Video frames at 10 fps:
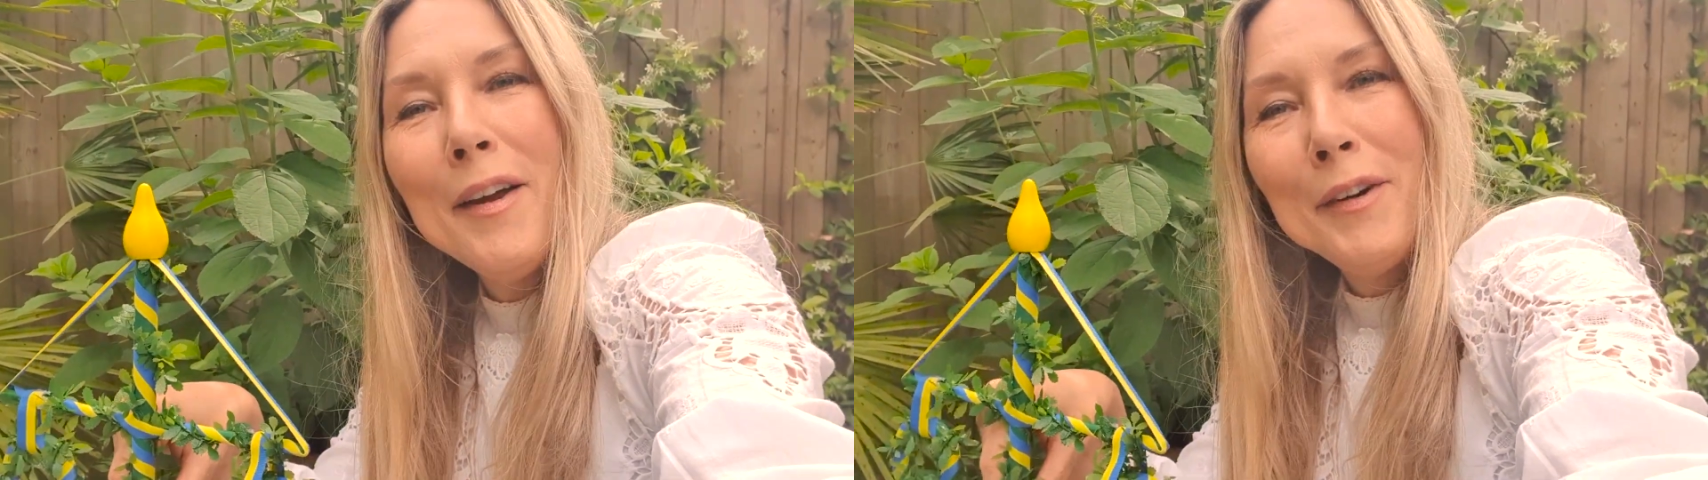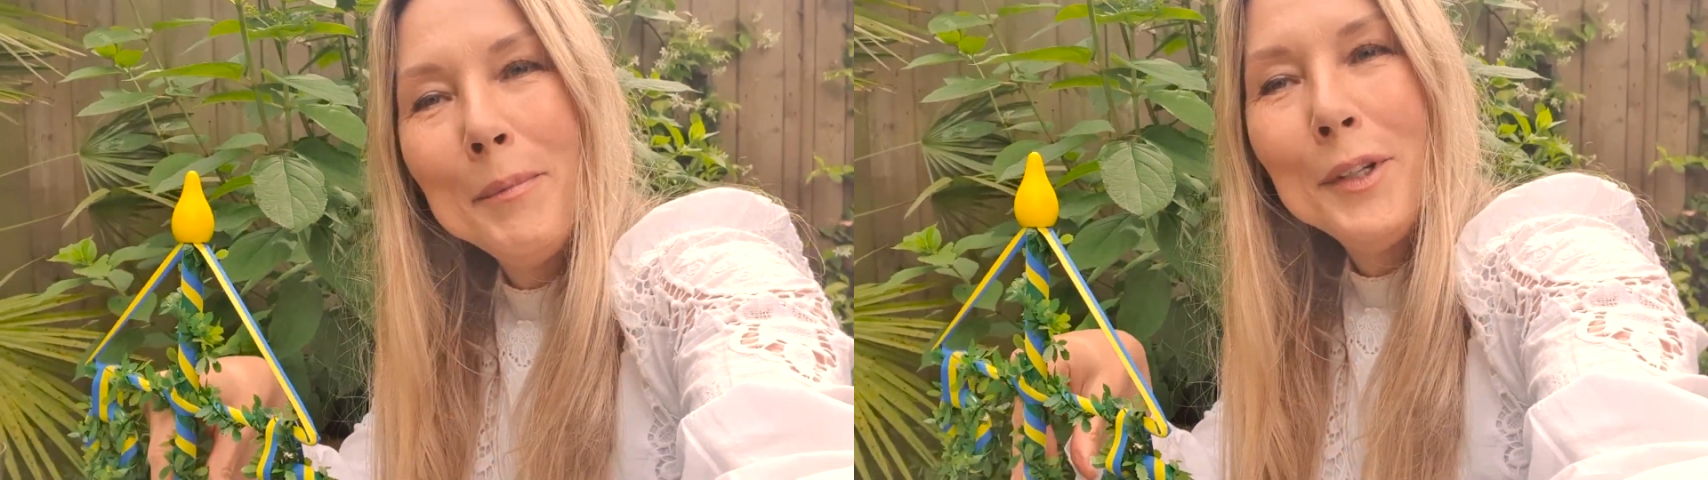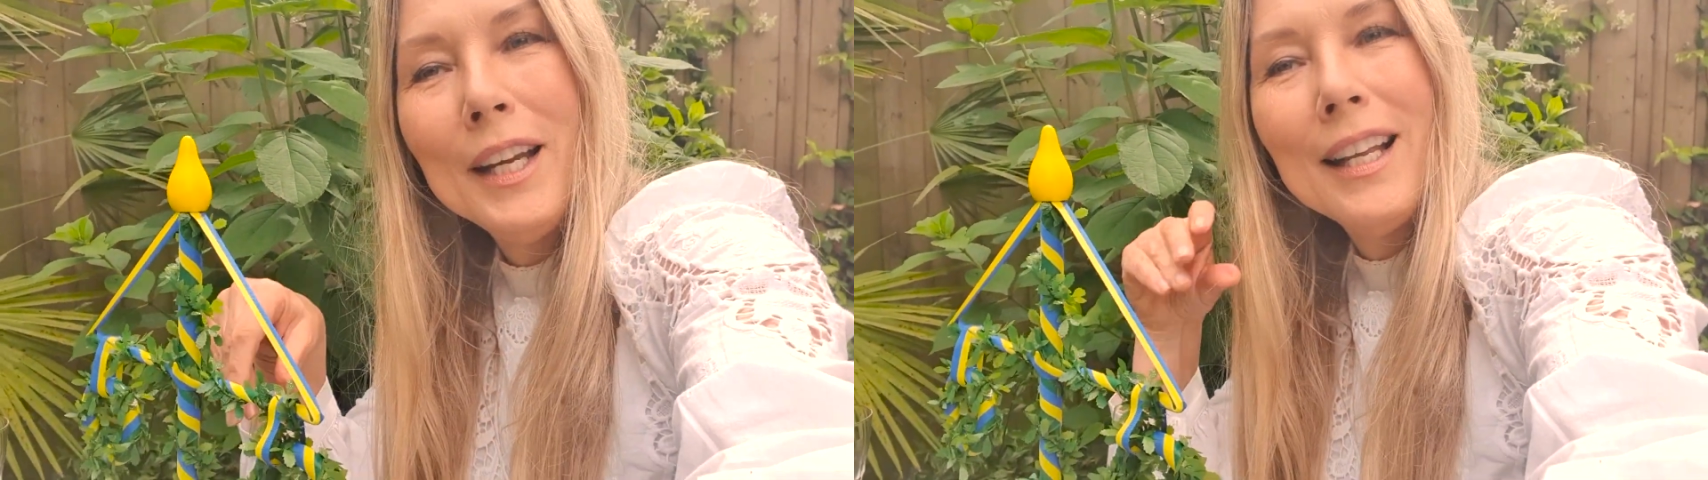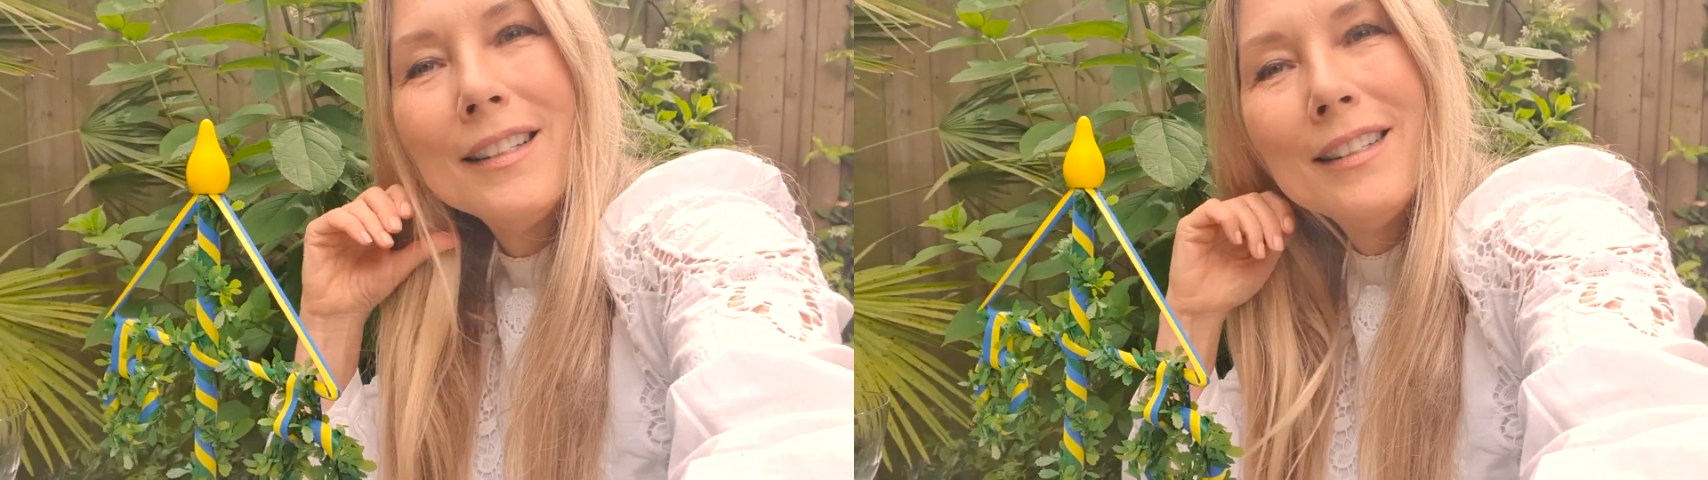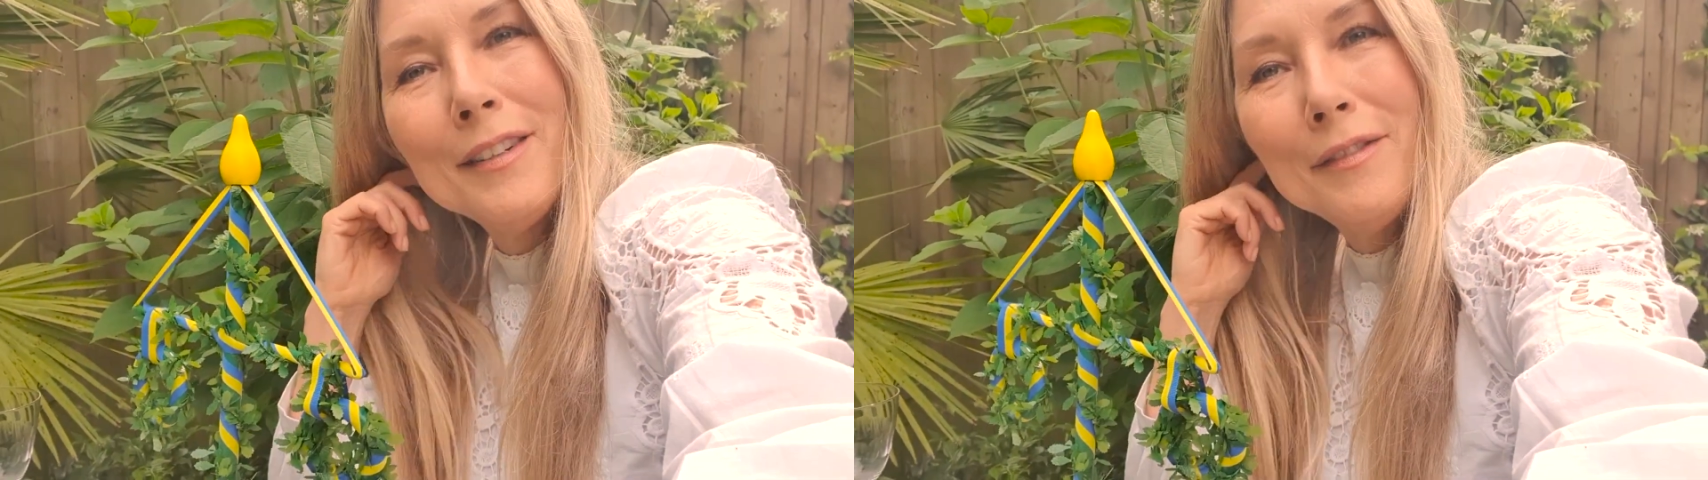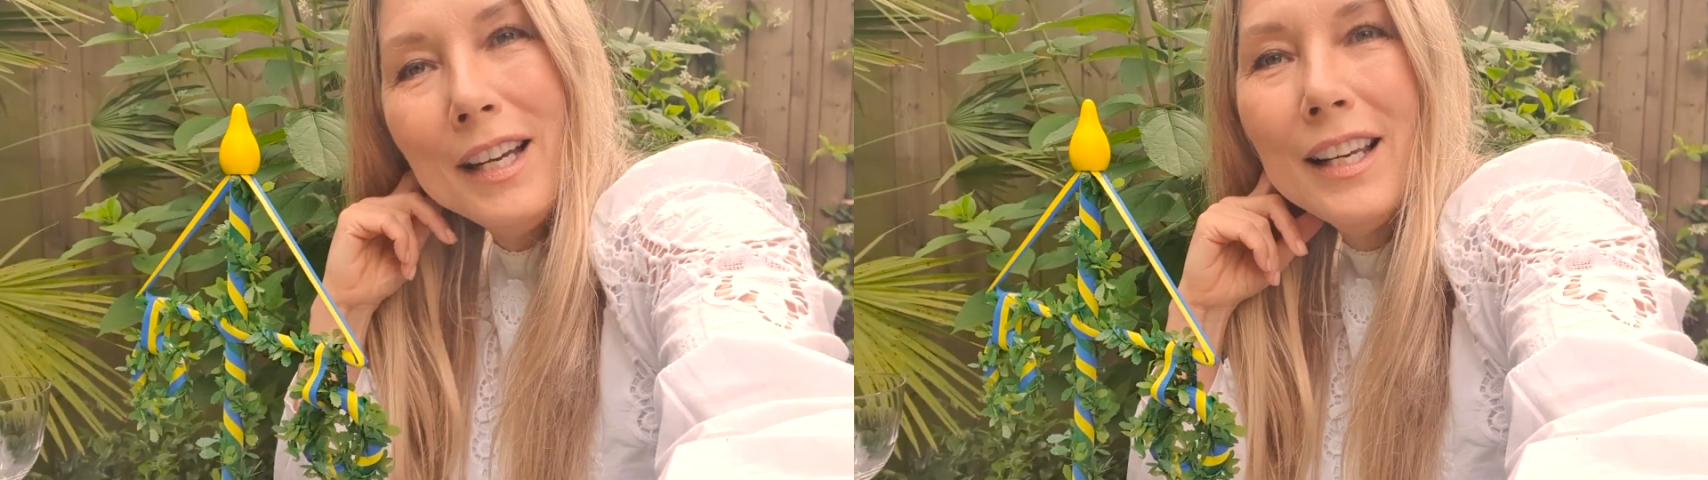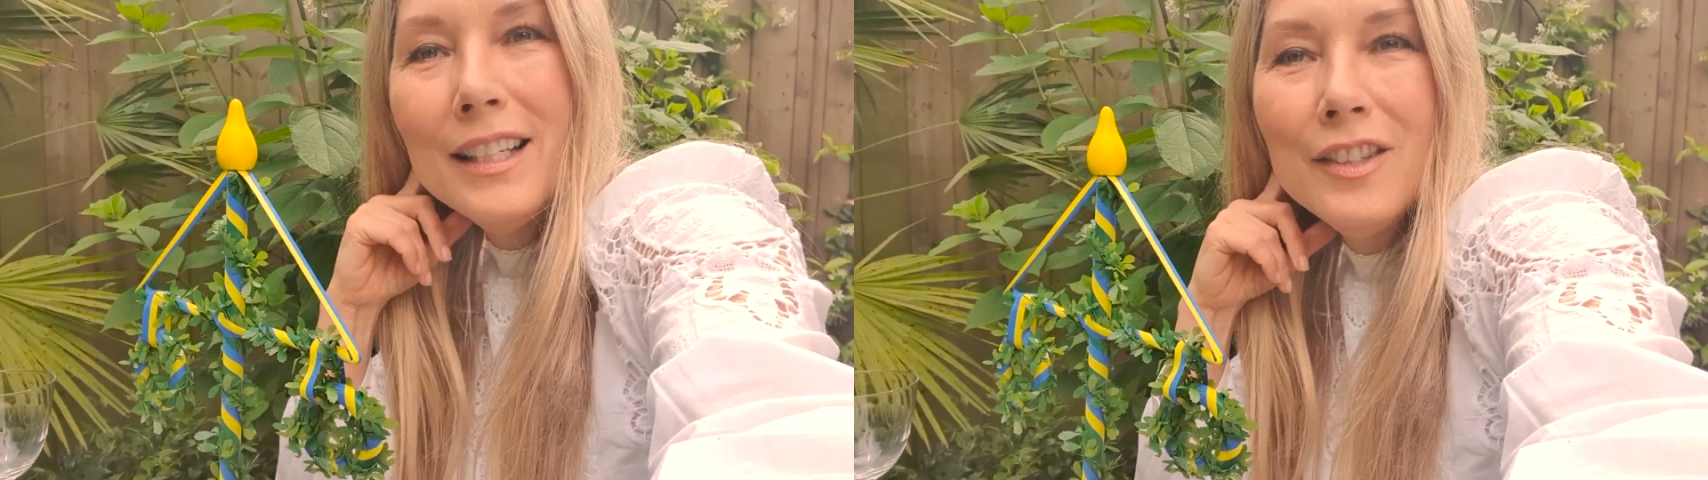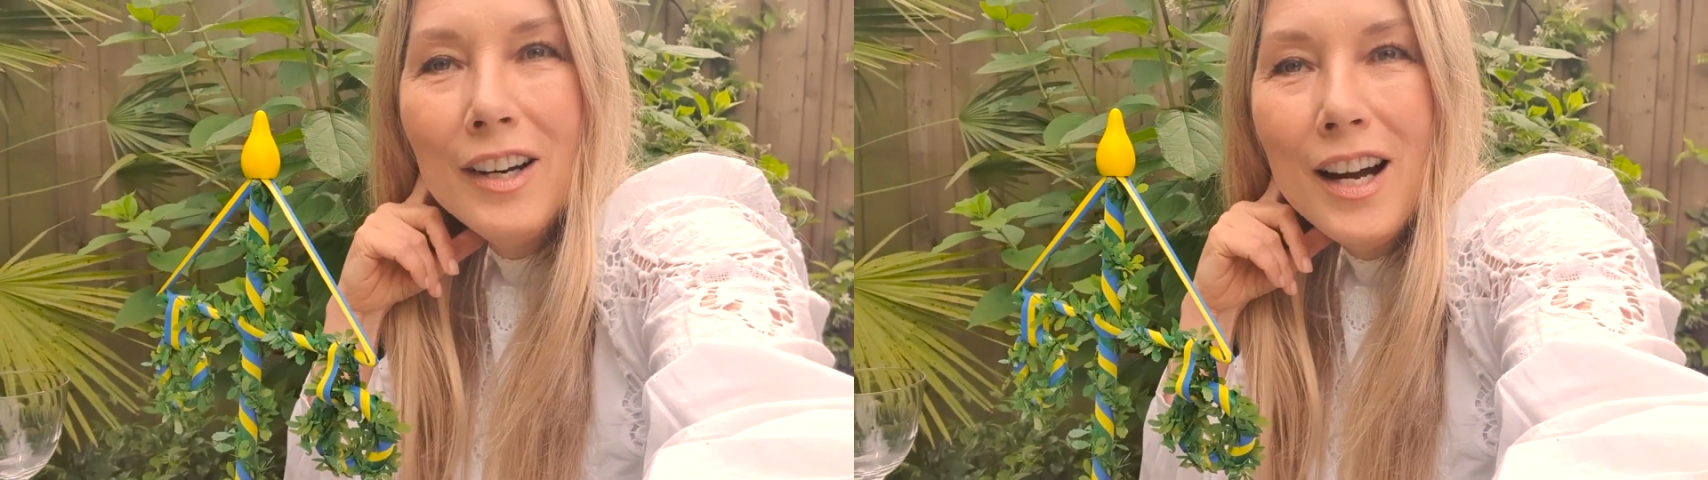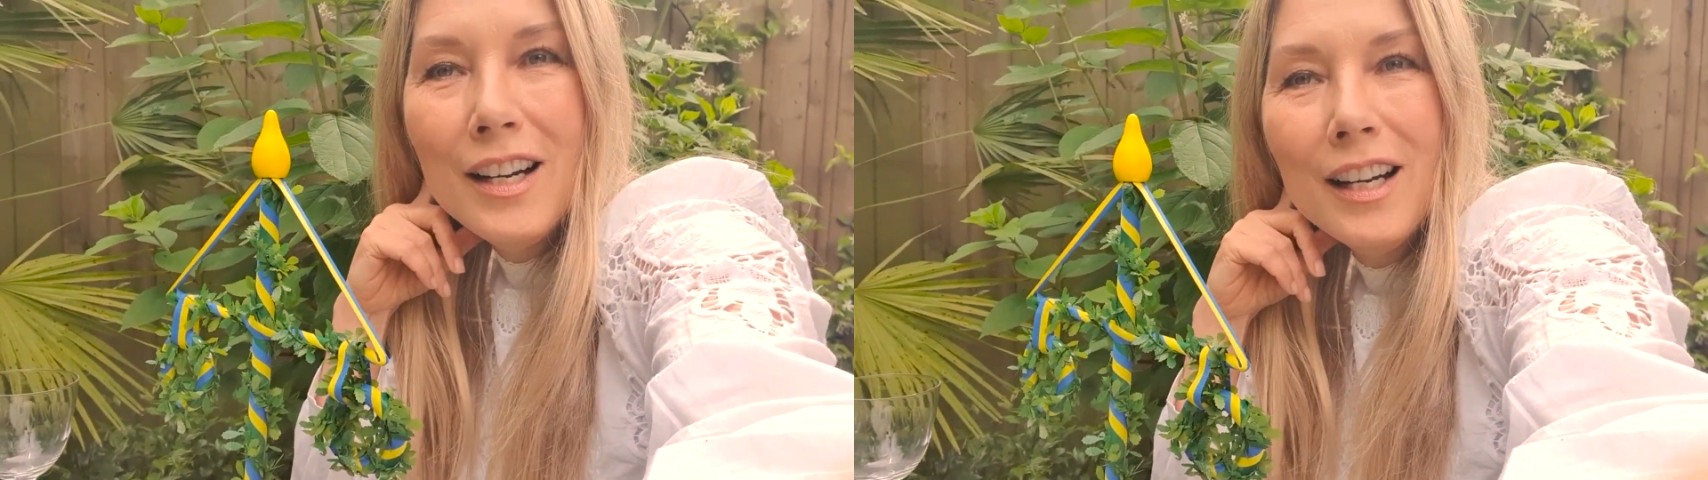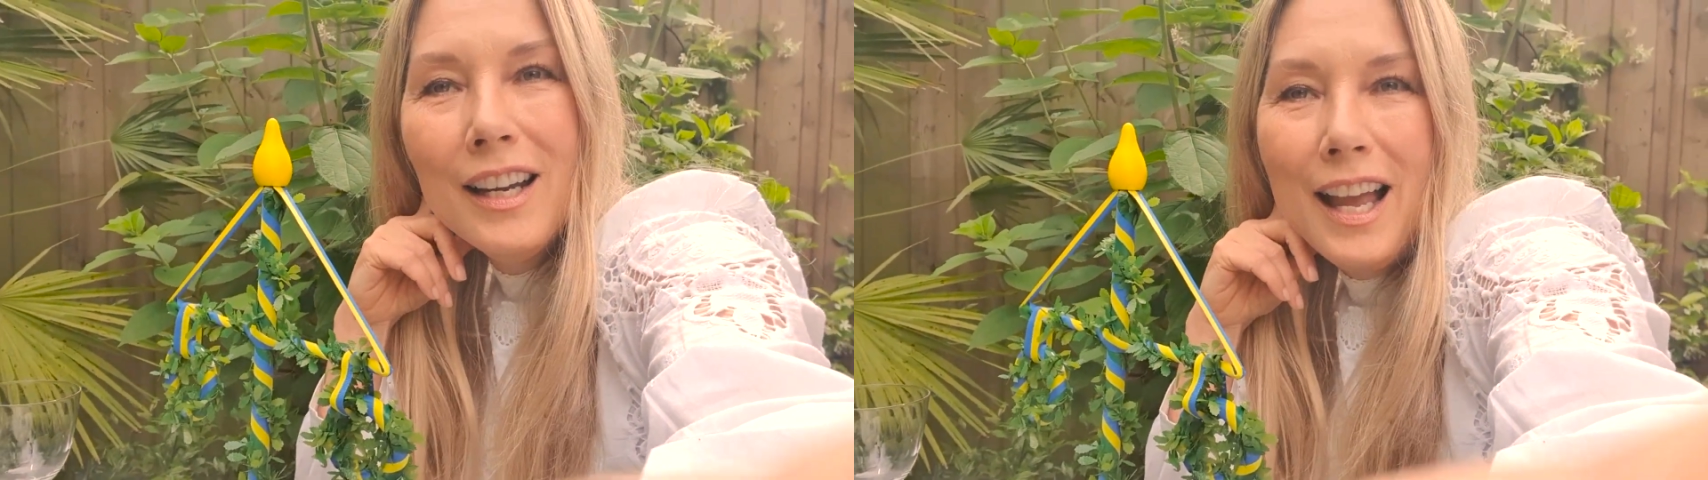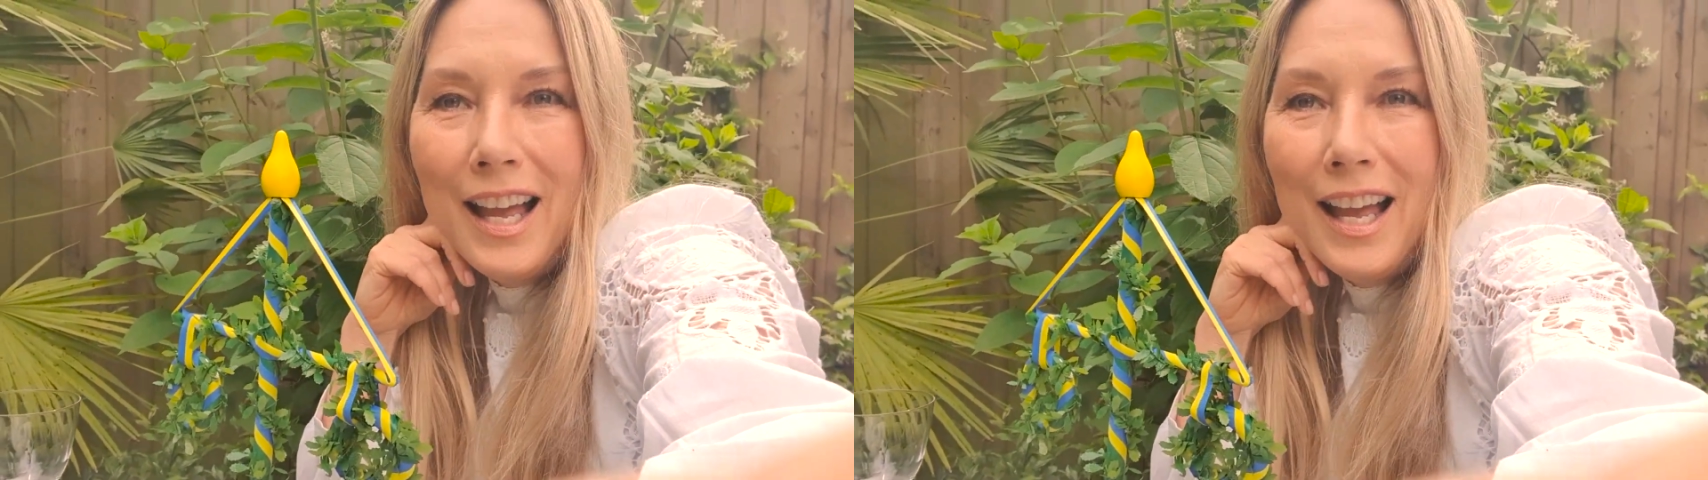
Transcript: Everybody gets severely drunk,